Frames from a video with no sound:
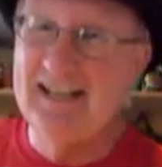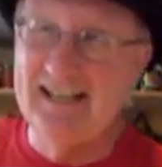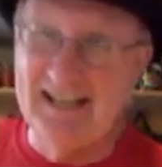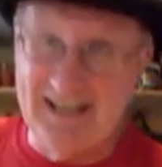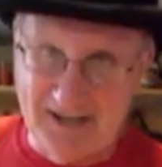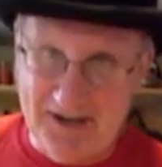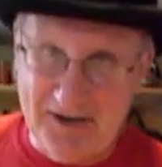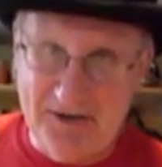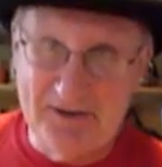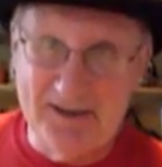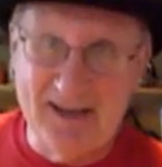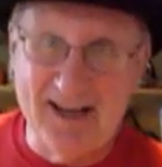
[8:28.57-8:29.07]

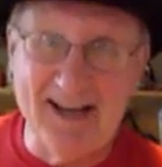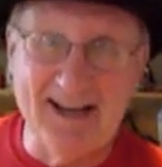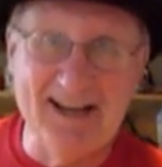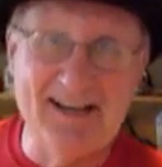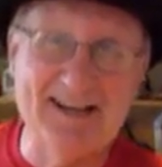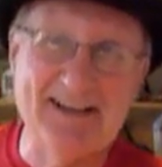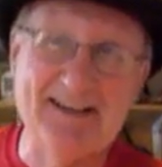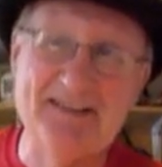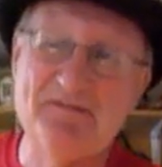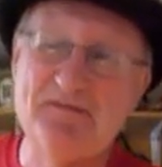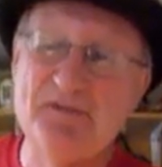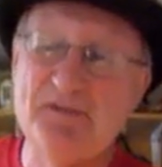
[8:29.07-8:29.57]
Get out at
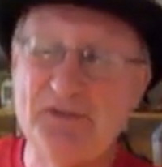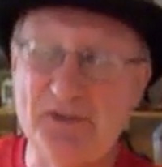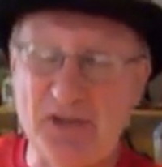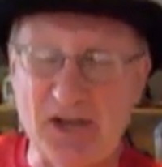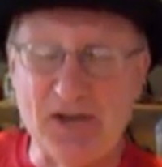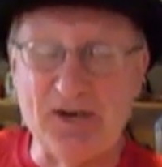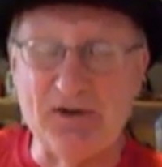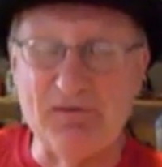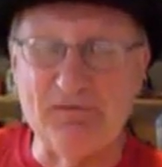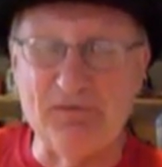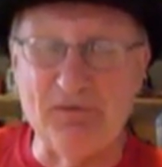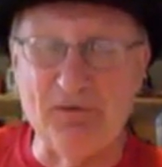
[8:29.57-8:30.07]
night,
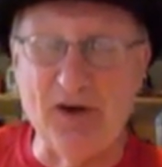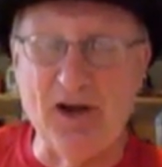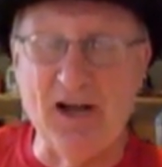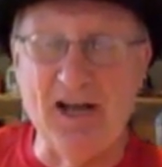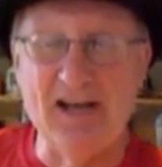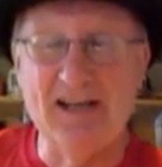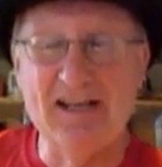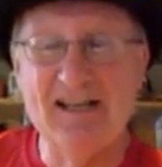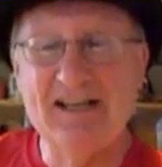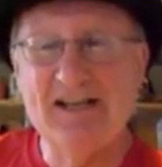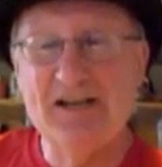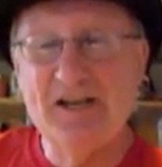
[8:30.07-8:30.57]
take a
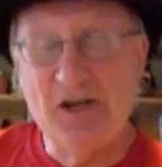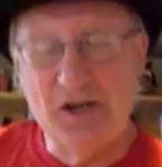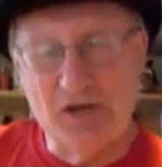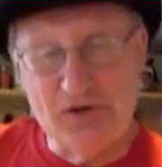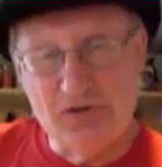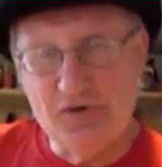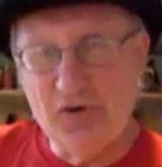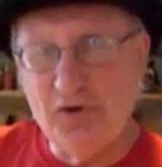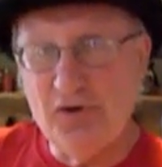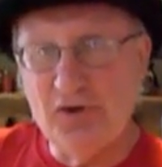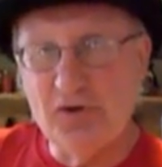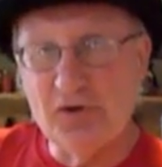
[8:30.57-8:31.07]
friend,
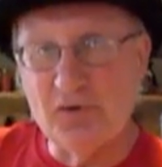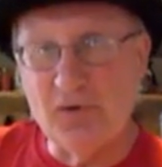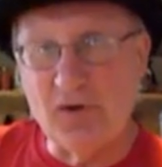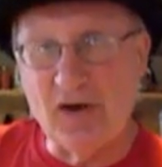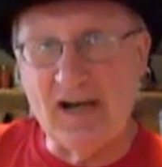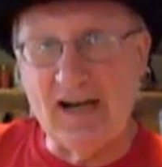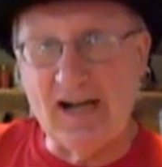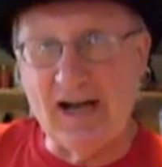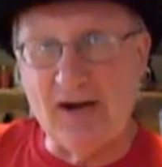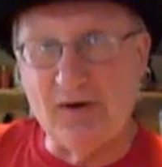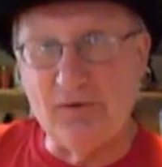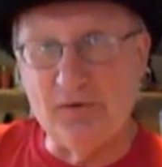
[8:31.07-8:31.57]
enjoy the
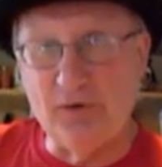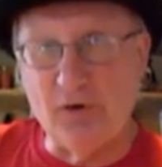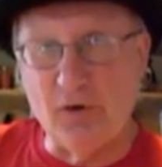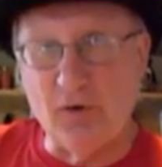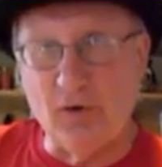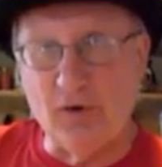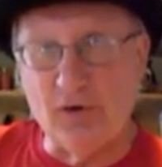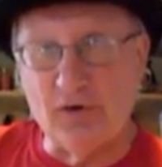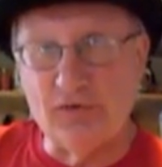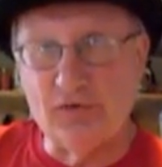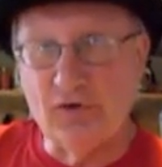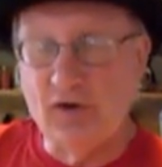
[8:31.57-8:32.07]
great
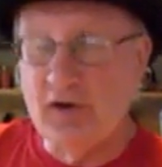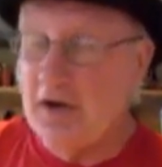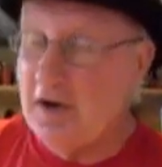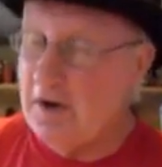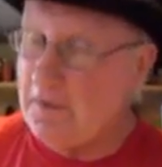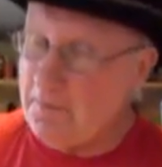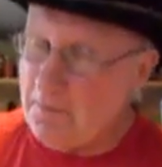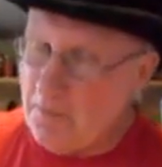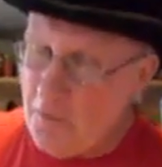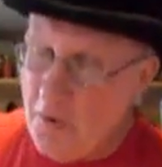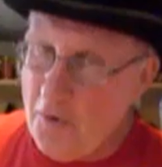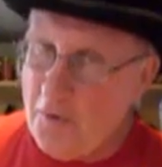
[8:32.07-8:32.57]
outdoors,
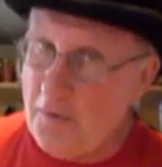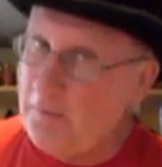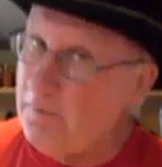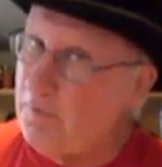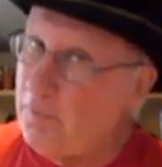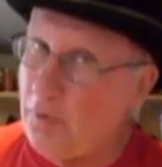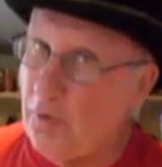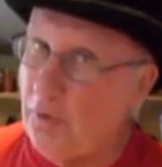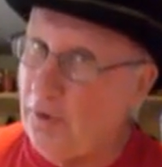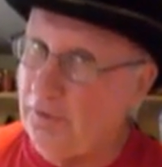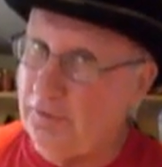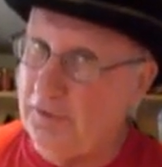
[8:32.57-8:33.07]
and more
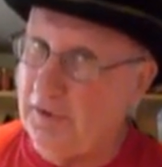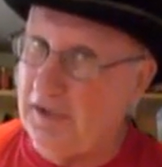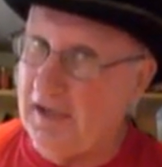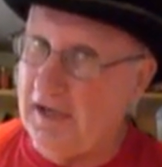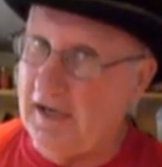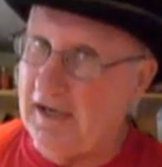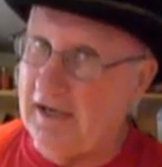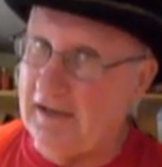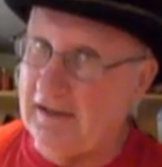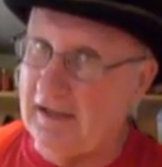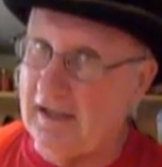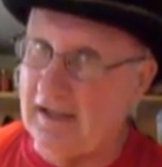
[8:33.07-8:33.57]
important than
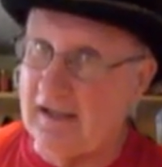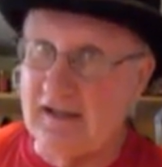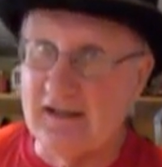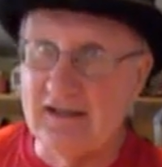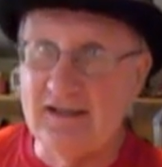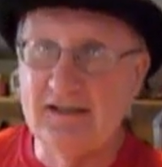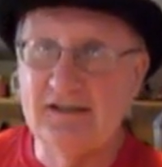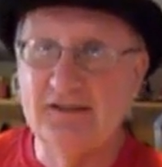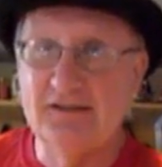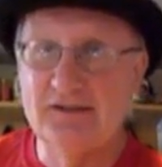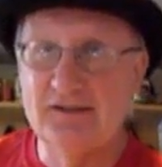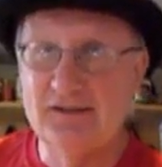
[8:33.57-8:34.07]
anything,
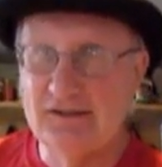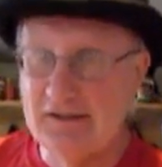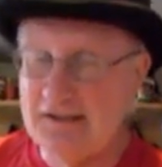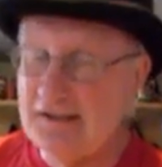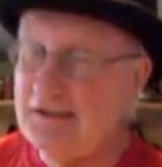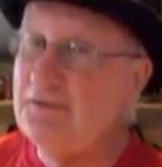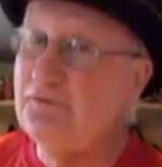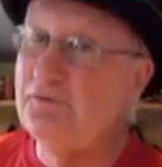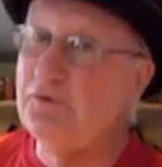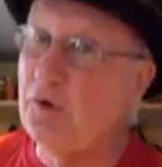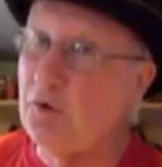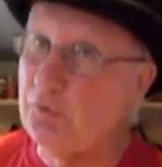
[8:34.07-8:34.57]

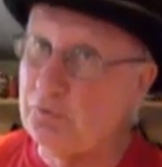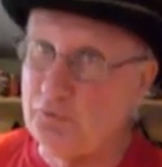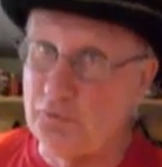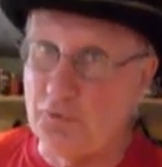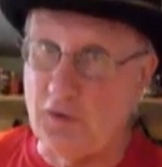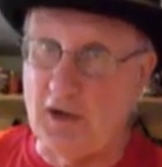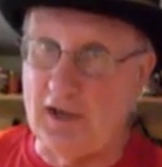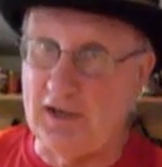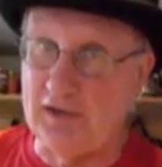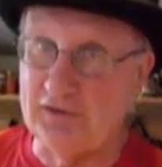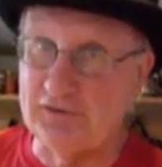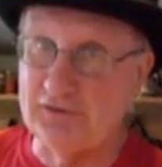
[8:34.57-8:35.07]
leave no
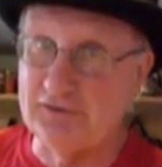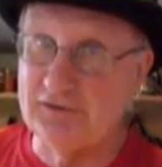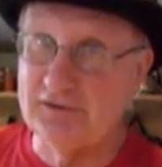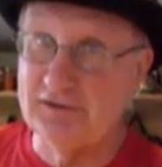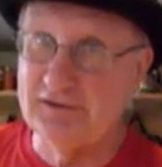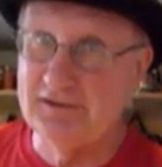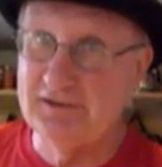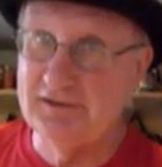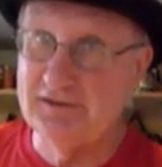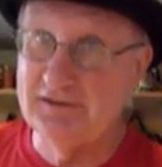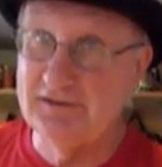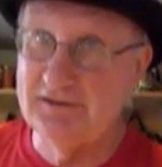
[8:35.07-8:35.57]
trace,
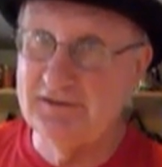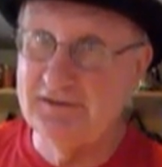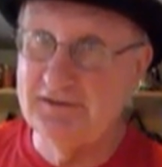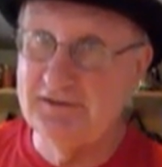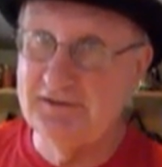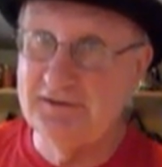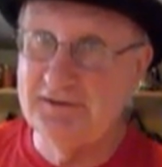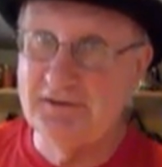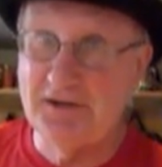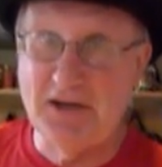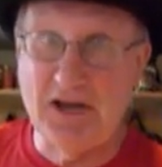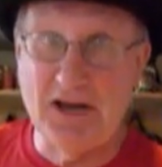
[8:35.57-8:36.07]

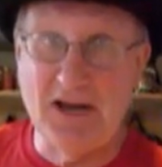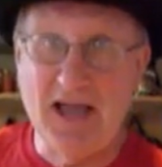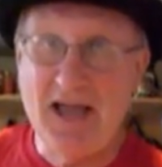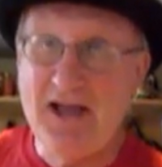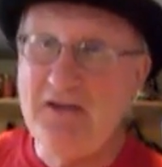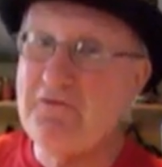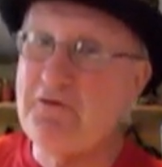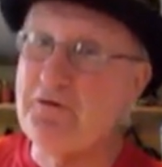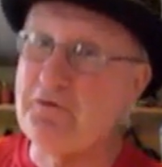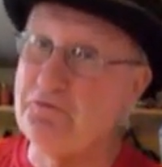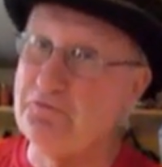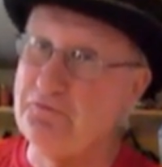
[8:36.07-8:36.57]
and
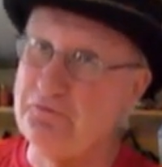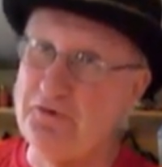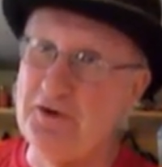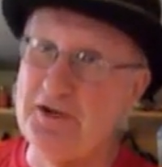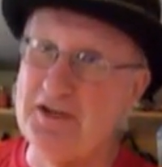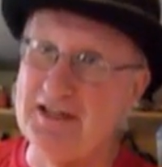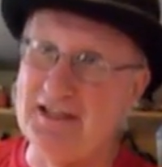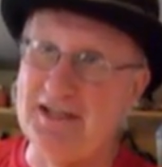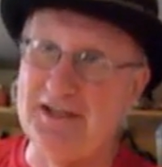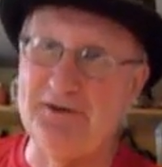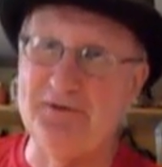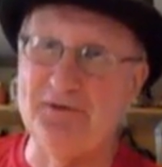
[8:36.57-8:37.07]
have a
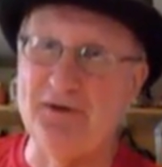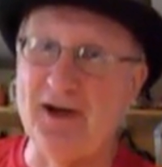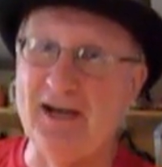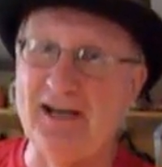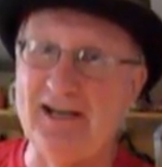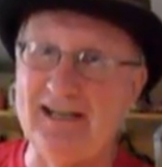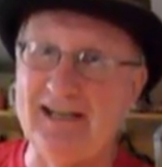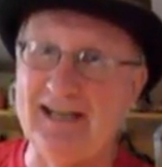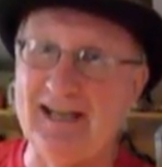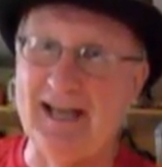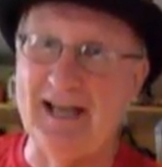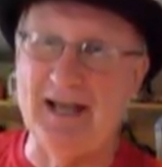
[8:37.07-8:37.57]
really
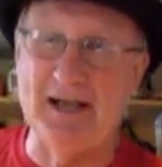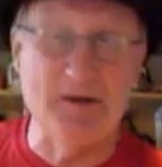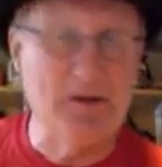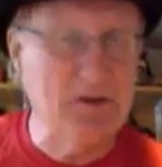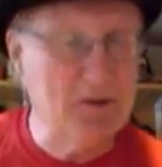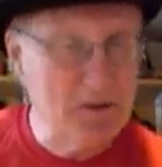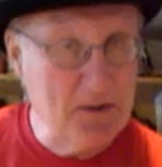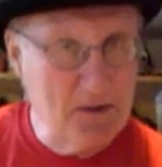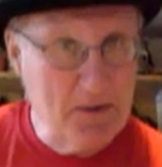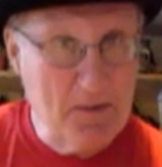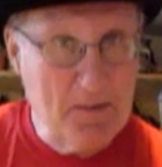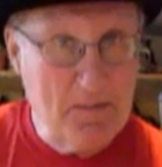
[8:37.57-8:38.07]
great day.
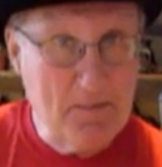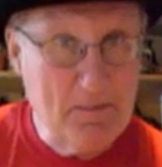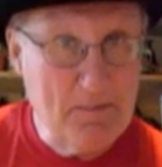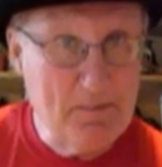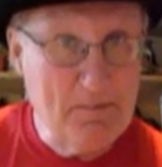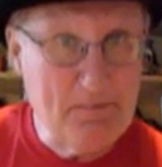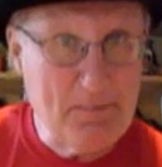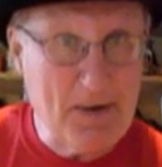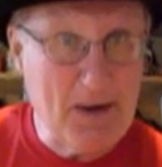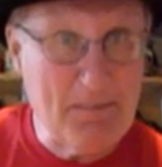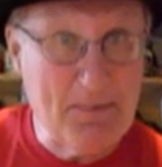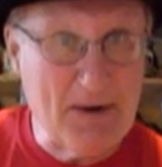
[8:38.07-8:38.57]

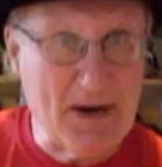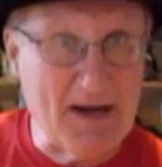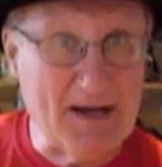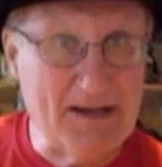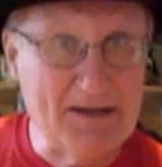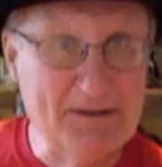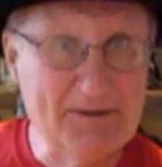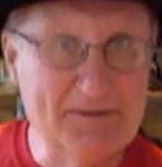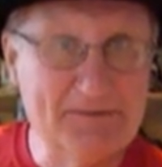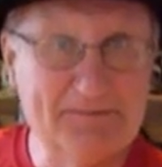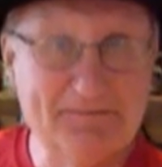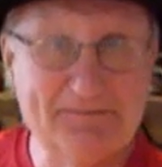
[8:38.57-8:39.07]

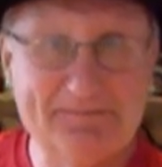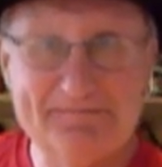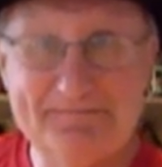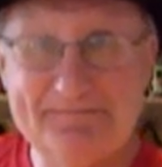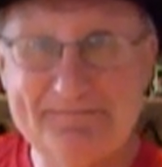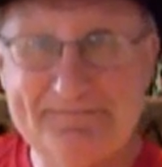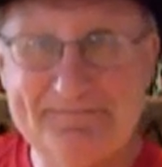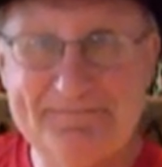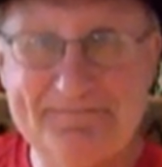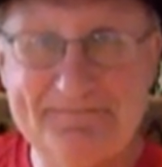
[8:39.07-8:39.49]
Bye-bye.